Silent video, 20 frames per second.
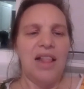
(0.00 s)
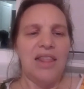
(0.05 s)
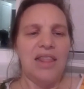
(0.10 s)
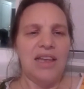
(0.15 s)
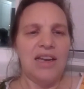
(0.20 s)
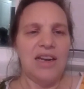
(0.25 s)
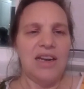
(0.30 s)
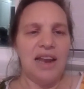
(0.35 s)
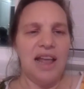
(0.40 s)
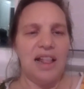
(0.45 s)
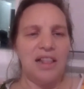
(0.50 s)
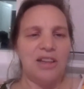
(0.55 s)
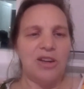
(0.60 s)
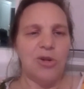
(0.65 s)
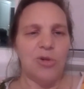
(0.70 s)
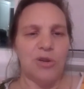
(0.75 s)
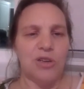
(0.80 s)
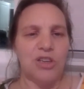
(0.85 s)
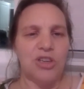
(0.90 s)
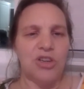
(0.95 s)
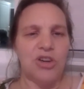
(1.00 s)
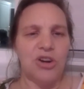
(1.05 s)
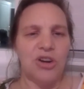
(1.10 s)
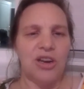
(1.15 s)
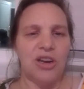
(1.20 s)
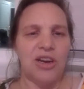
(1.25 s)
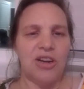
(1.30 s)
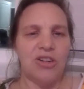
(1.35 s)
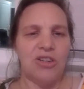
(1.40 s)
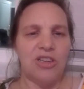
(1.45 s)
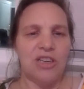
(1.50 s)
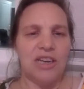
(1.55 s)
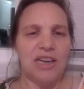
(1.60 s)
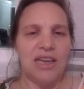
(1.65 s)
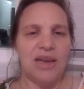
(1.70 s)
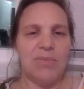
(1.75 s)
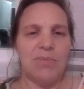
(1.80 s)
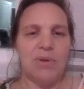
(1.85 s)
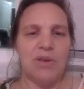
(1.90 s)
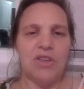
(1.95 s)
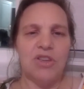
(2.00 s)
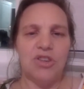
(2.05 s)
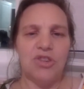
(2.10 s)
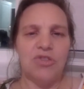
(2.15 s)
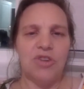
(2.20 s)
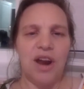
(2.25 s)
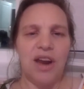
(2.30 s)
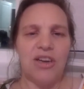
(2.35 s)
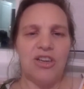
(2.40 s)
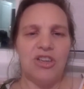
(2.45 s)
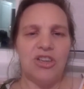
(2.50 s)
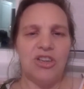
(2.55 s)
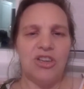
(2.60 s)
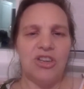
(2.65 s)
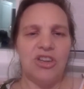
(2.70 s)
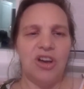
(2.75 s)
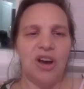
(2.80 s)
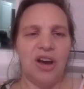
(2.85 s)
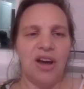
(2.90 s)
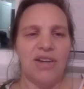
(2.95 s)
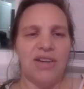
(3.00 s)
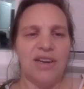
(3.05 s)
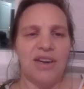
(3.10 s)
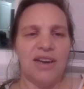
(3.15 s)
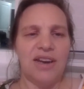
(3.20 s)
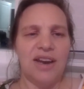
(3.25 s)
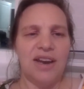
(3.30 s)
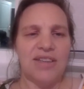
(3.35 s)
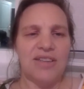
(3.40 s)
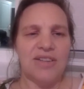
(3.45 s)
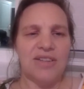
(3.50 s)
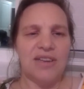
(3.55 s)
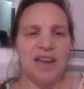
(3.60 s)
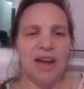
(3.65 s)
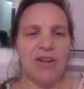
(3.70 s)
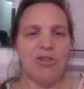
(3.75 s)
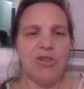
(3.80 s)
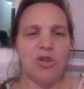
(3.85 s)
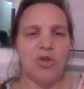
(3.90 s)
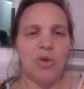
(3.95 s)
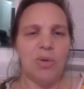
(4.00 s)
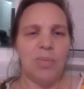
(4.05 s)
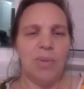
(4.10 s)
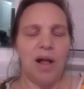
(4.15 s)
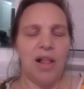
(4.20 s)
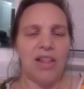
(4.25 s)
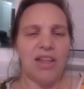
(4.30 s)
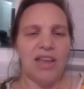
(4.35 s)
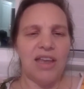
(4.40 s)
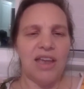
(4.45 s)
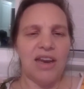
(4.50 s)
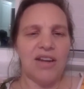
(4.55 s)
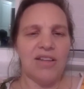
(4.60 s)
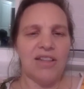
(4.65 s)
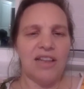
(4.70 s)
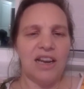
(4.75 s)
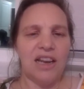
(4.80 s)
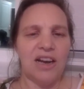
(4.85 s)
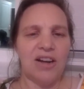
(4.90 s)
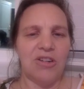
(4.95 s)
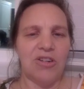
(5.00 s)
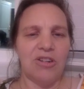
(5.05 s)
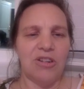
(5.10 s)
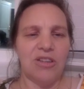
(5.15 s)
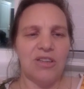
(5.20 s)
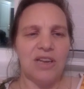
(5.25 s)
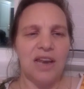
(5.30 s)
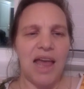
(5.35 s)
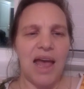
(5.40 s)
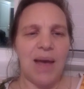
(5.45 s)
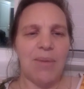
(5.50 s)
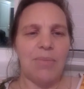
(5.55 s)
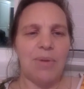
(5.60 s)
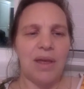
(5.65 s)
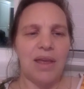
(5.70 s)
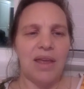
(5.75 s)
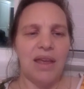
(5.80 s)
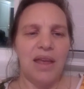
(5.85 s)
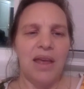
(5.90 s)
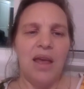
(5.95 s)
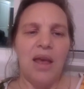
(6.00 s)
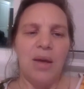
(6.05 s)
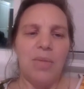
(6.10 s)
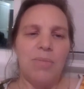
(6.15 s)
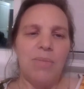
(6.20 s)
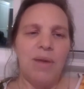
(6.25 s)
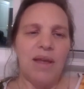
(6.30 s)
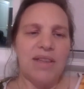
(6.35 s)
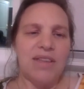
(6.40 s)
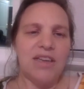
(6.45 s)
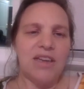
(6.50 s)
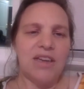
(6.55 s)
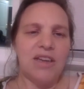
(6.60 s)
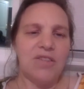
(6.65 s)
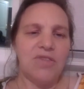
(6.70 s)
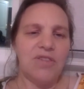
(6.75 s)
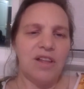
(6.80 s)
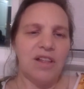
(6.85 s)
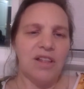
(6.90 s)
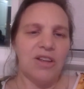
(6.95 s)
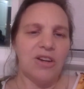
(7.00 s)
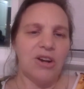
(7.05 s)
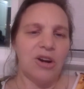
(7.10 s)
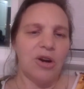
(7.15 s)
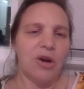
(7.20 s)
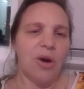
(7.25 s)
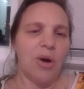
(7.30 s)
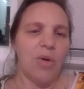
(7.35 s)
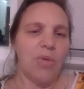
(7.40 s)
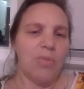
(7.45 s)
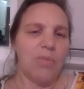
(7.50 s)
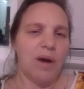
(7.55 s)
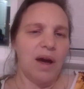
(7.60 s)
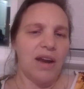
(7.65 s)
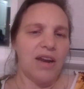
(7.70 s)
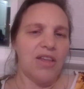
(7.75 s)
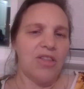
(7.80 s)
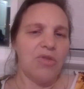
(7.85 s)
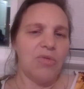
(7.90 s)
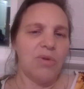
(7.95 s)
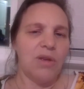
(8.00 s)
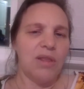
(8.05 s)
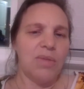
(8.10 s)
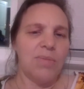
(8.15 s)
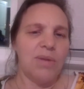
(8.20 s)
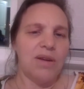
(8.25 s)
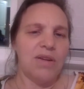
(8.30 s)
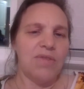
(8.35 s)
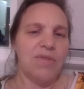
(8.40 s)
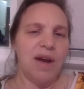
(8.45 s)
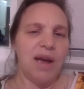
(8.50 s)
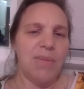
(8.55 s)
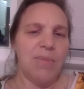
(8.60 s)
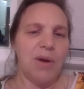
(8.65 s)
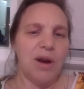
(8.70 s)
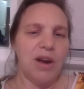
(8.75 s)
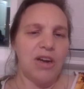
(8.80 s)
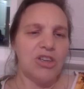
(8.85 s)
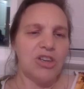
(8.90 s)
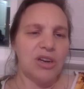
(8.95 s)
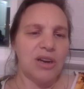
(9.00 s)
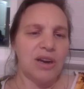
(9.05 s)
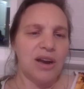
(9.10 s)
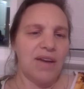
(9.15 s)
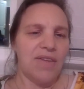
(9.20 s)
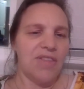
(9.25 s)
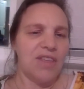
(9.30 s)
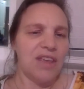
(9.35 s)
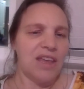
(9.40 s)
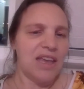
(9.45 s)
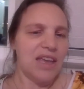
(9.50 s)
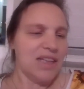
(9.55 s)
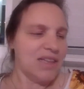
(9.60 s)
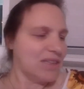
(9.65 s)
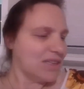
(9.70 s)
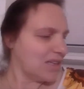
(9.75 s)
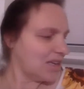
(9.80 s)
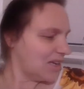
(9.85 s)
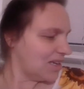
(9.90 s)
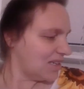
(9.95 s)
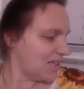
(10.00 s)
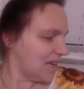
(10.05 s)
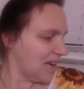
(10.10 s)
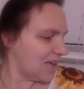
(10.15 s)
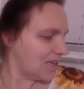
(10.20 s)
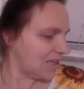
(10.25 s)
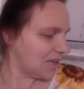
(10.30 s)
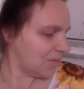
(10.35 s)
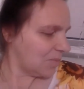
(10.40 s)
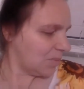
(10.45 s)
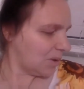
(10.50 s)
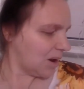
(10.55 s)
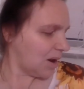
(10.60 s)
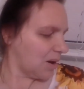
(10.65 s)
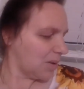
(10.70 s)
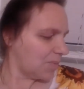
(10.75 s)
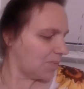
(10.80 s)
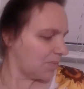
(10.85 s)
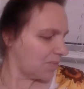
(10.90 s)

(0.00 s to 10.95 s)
Little Eleanor stirred in her sleep, stretched, yawned, and nestled down into a ball again on the little girl's lap. Betsy could feel in her own body the rhythmic vibration of the kitten's contented purr.